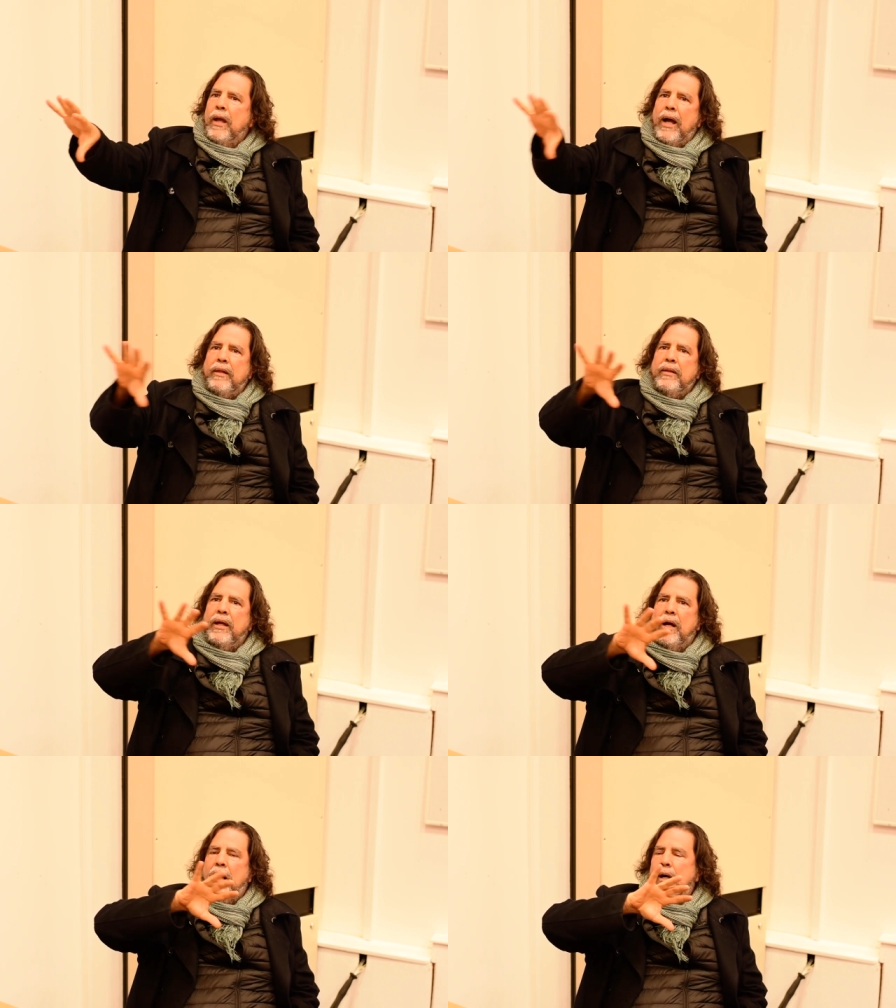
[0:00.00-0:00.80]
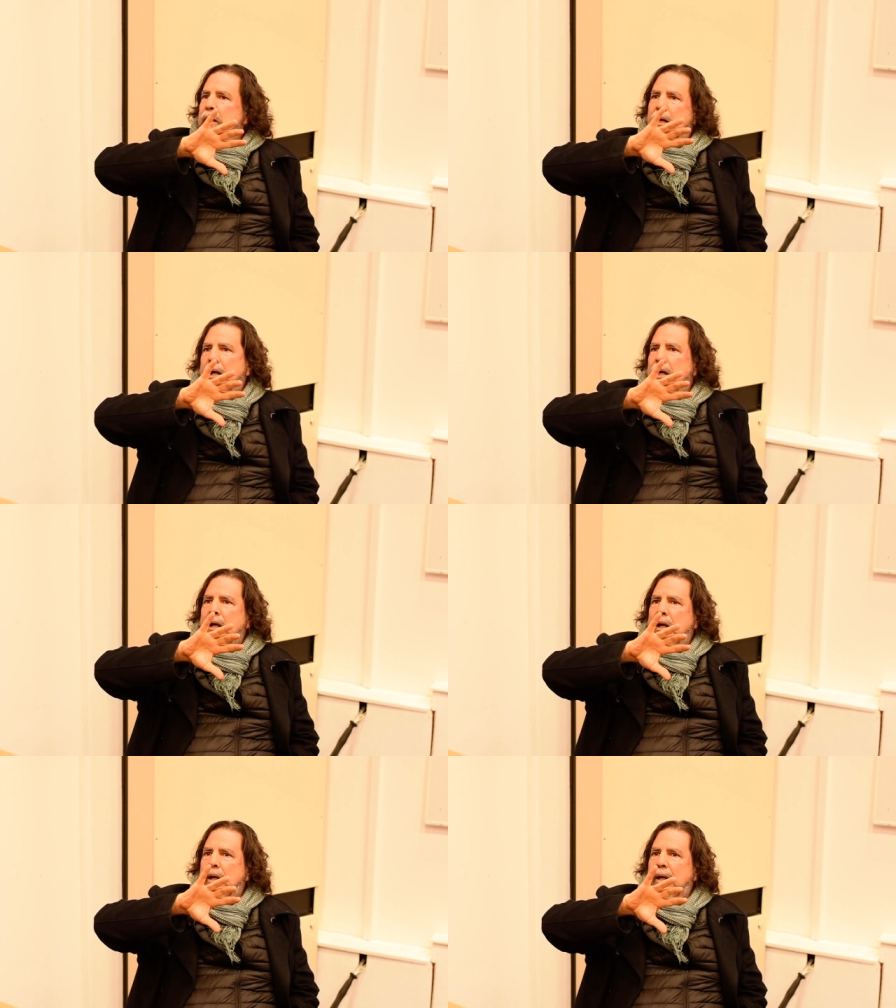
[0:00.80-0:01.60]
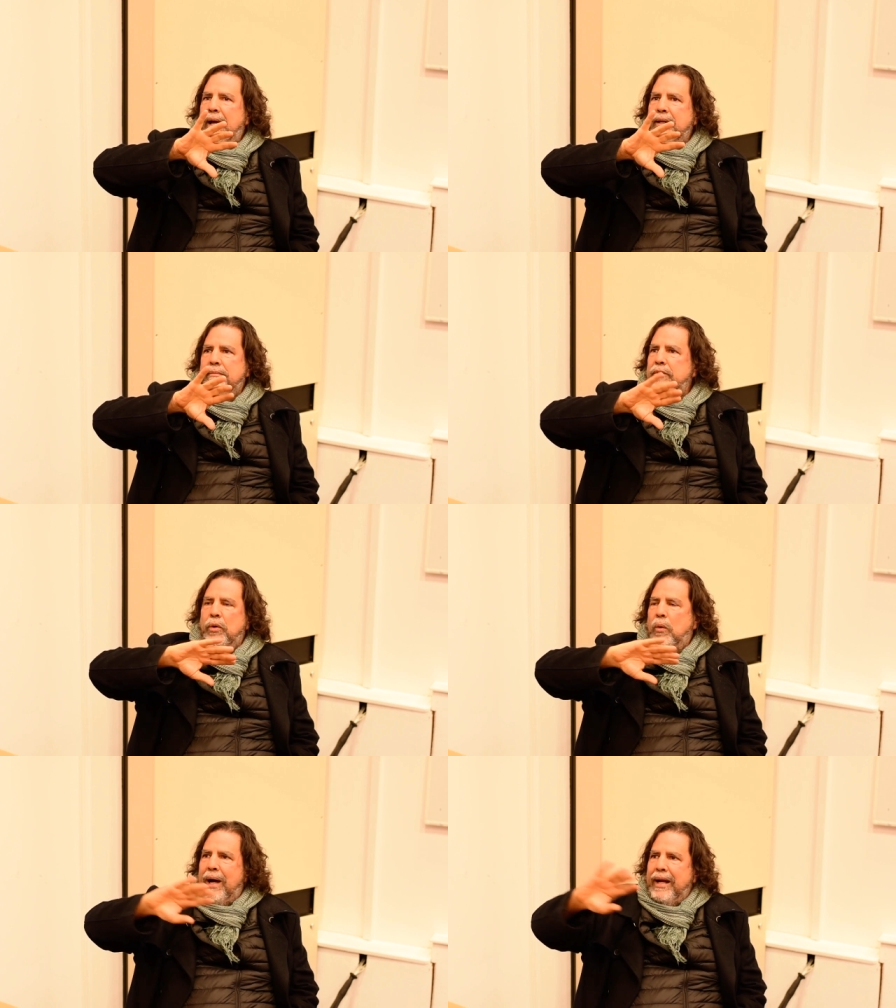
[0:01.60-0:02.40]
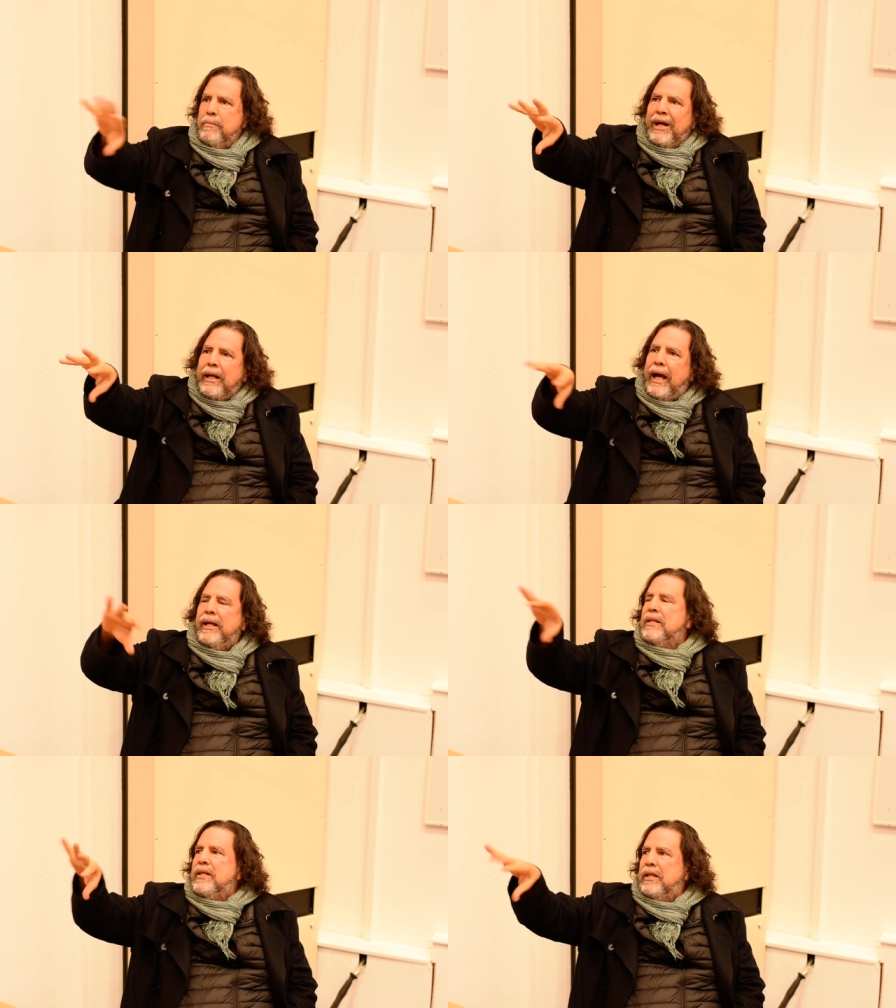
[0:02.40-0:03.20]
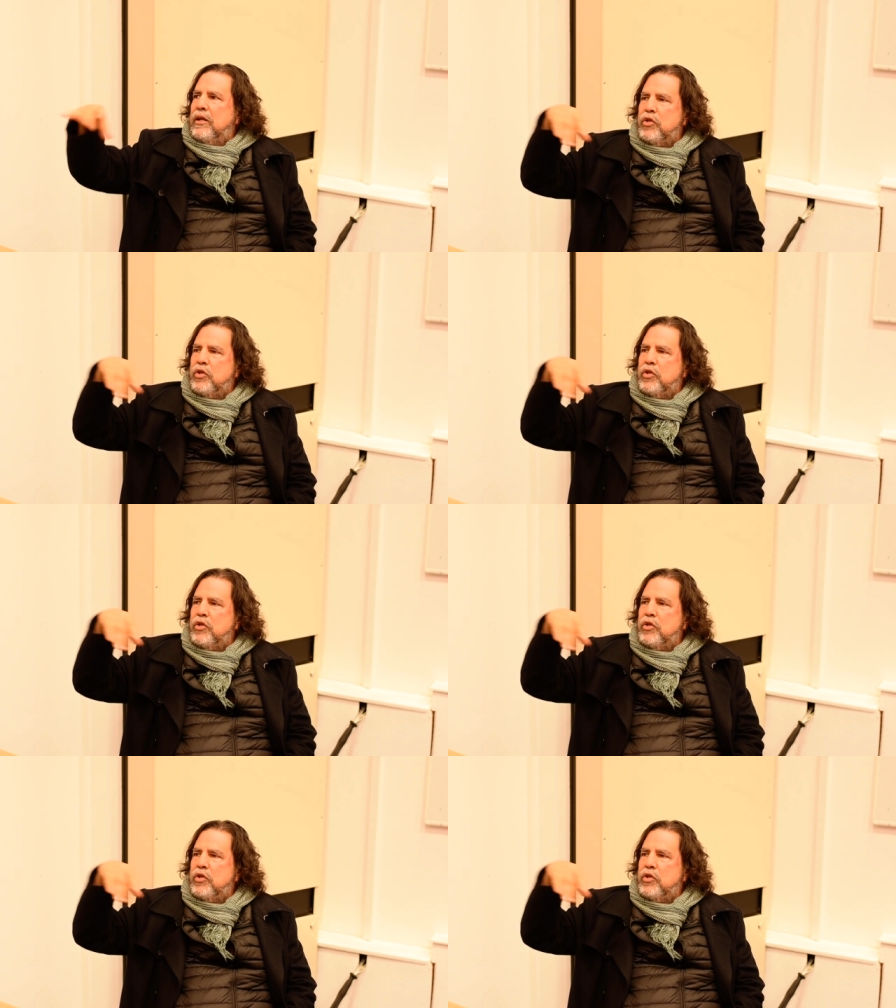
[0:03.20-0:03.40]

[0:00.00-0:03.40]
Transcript: And they are like, you know, animal-like, etc.